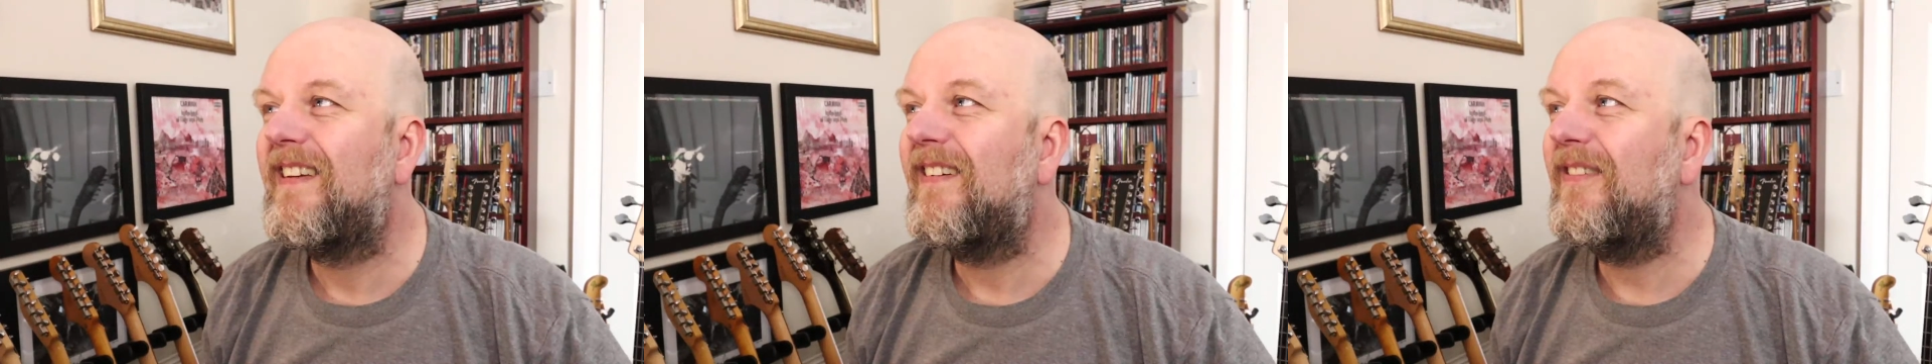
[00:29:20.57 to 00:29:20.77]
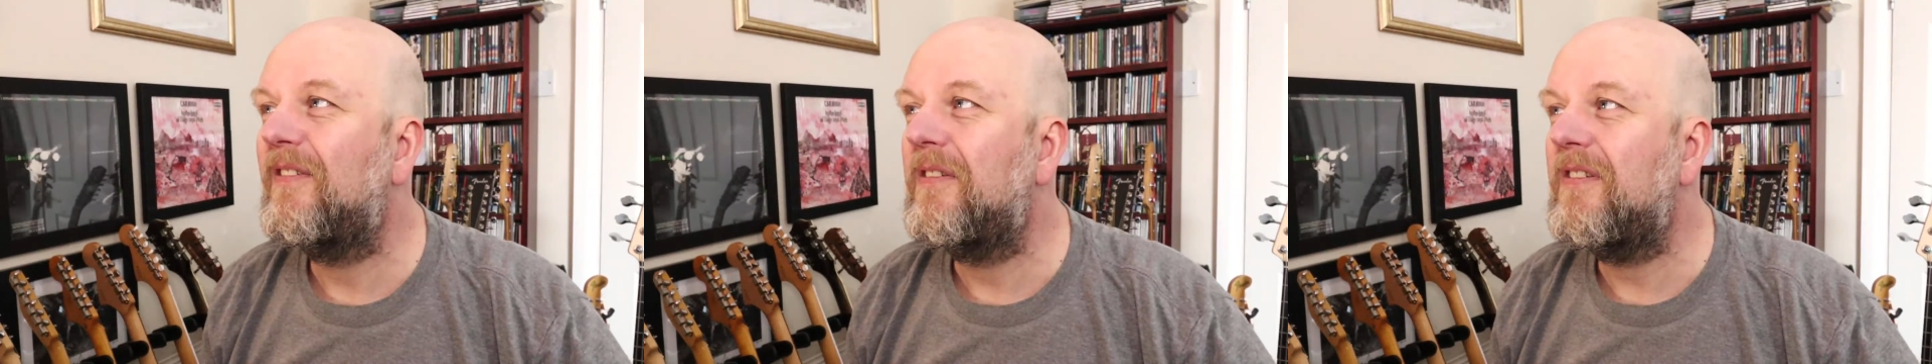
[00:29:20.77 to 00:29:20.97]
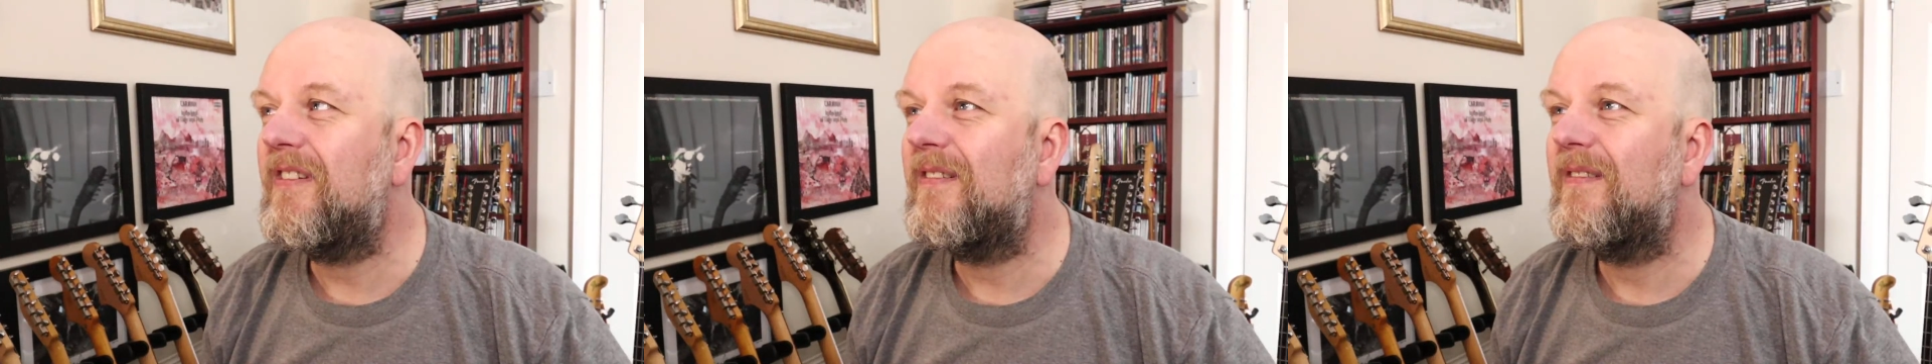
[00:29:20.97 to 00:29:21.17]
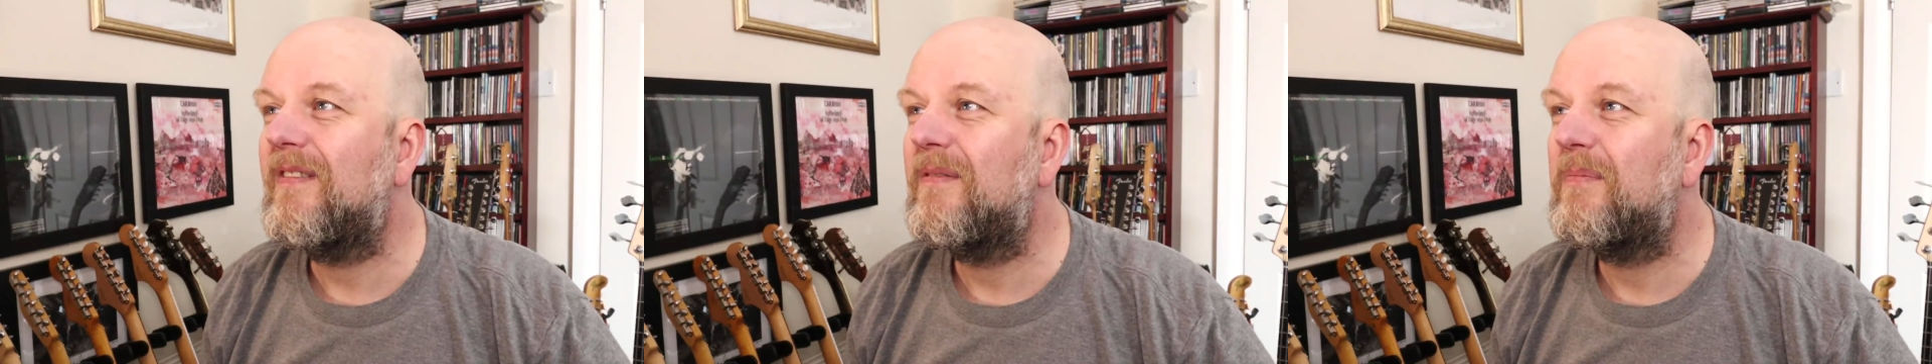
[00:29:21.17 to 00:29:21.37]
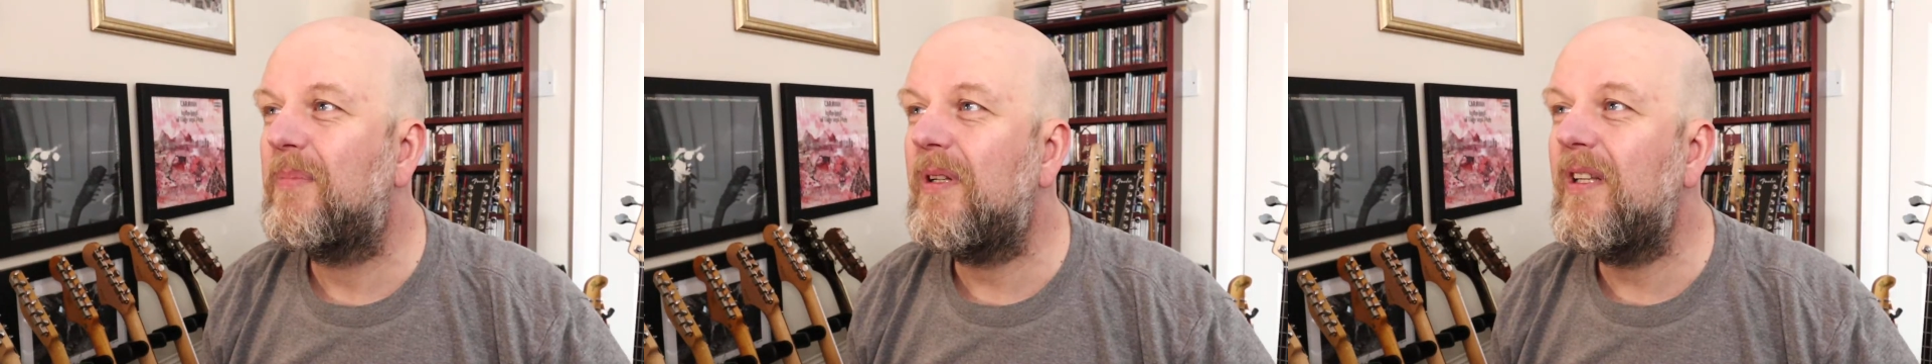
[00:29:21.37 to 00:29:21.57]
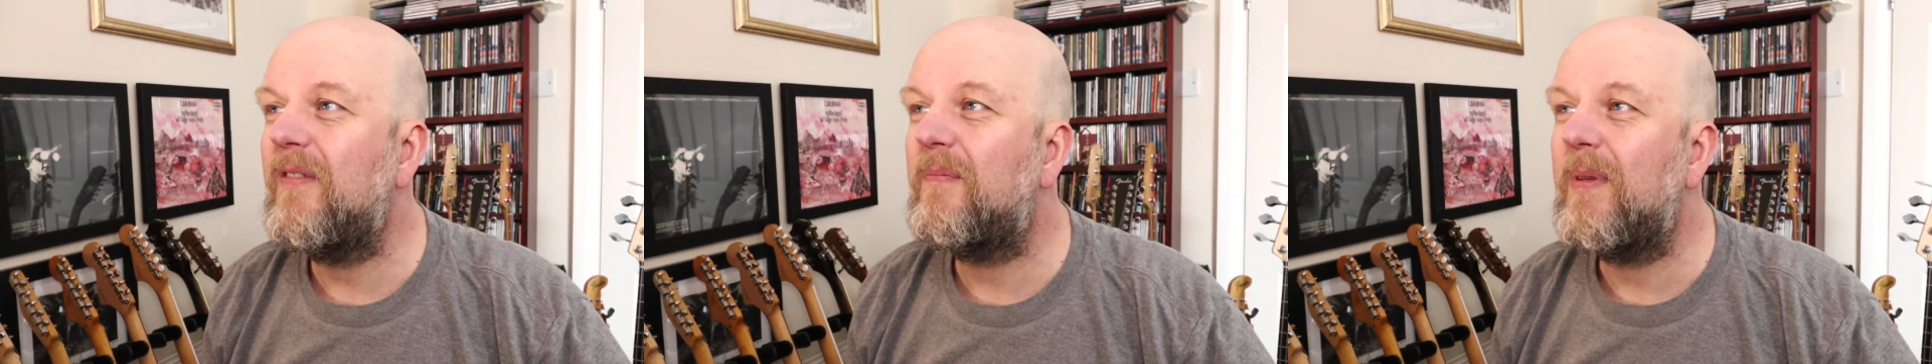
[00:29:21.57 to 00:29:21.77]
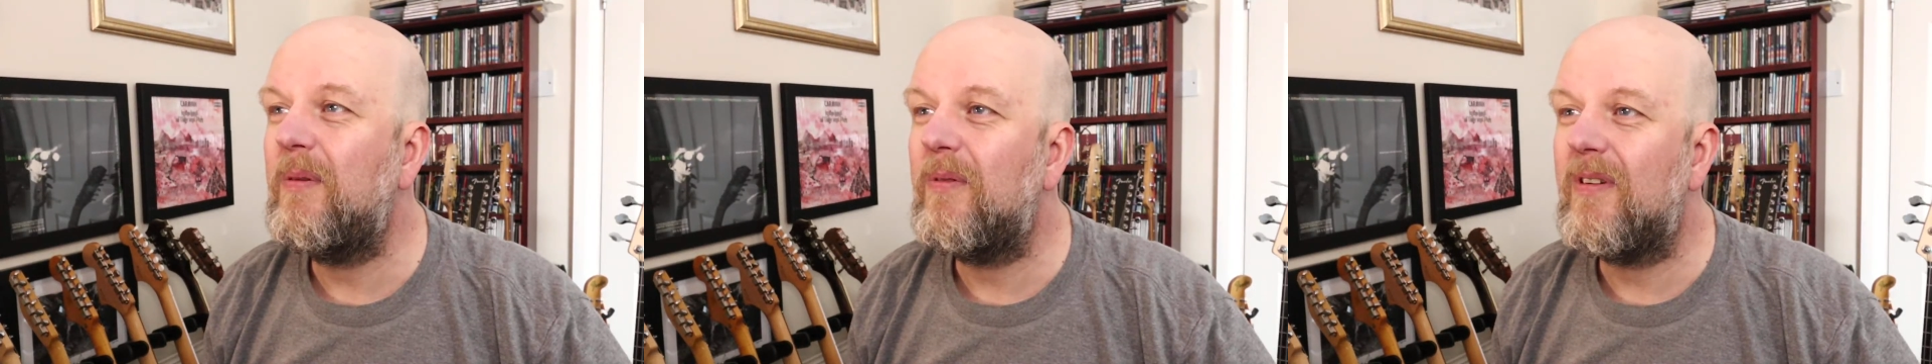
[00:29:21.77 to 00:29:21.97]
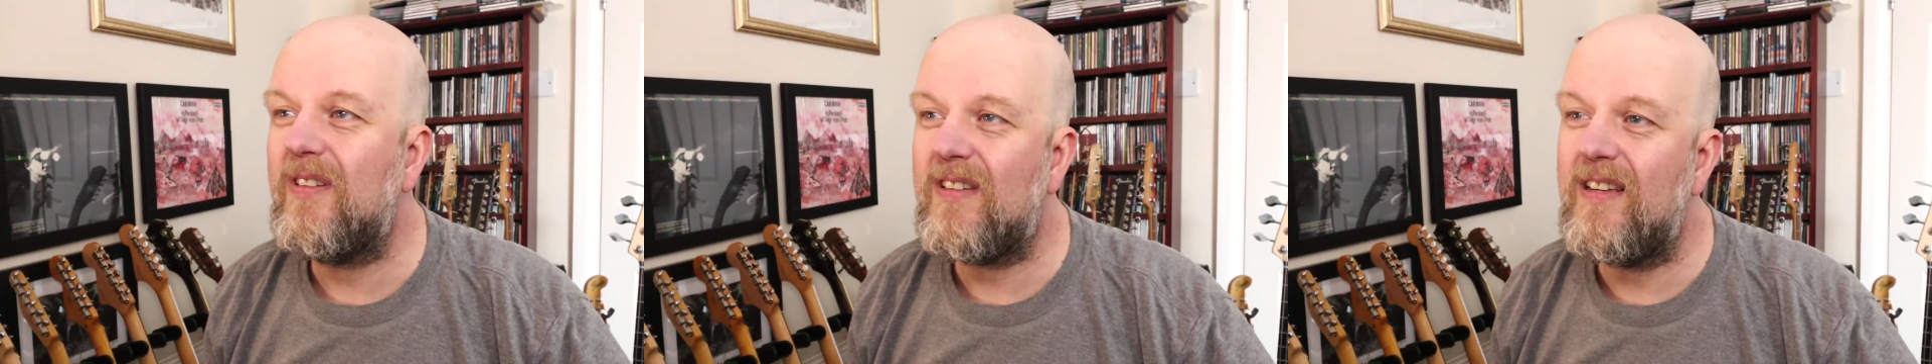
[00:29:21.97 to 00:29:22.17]
Honest. Believe me
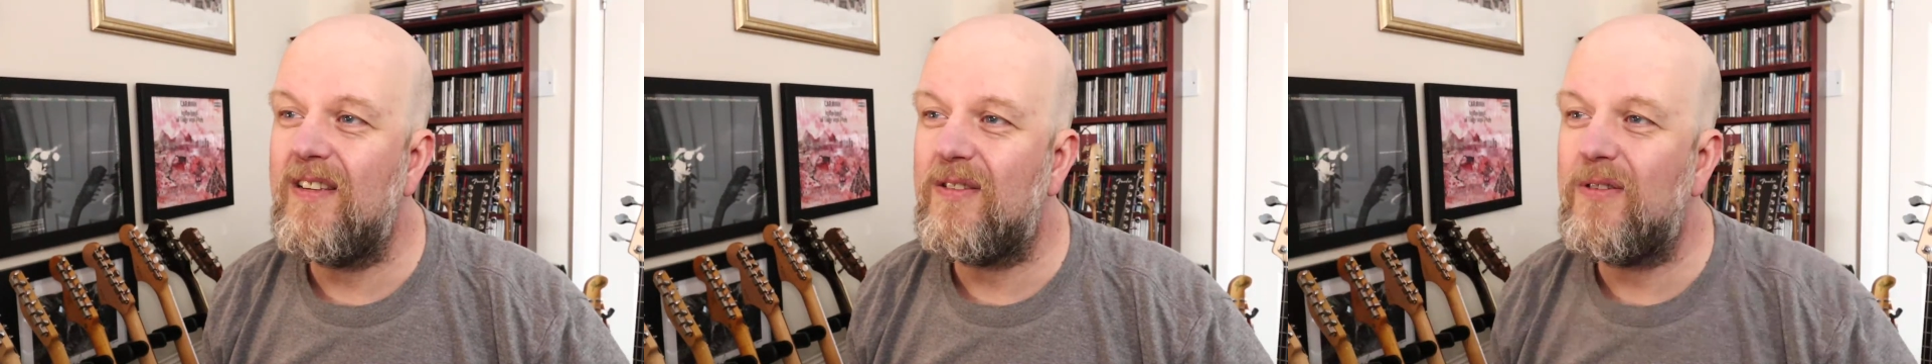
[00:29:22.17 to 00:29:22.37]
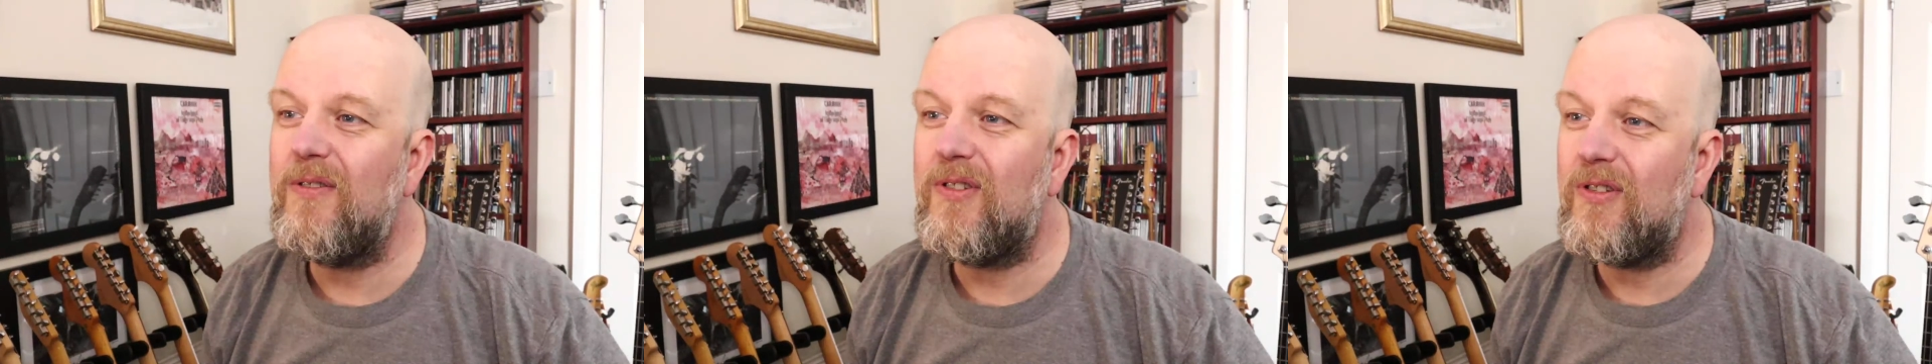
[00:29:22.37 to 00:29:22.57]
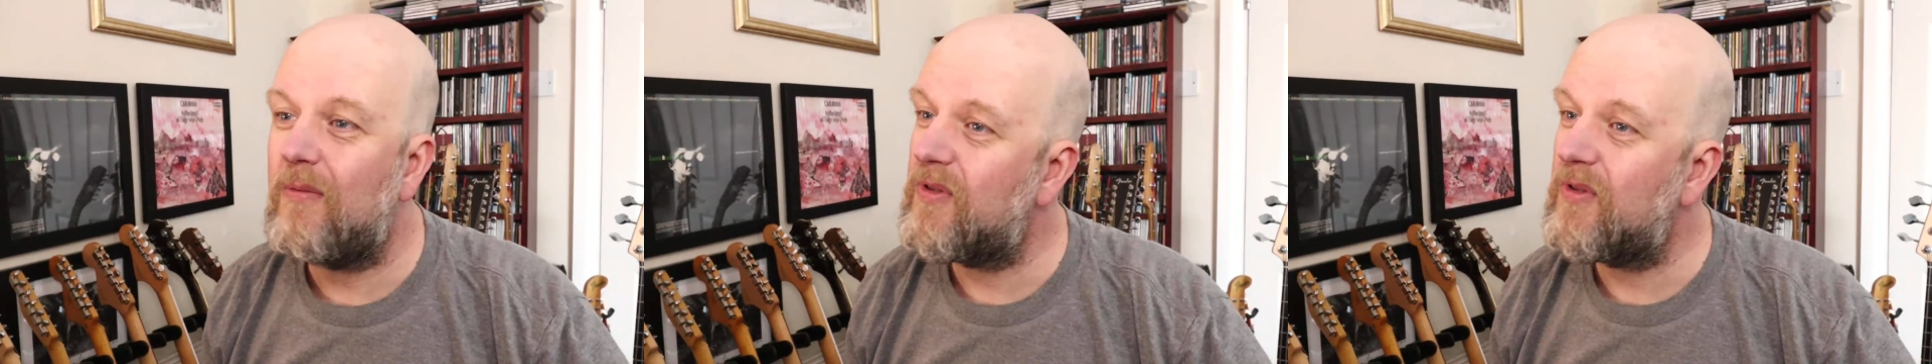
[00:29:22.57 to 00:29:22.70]
when I say it's a good story.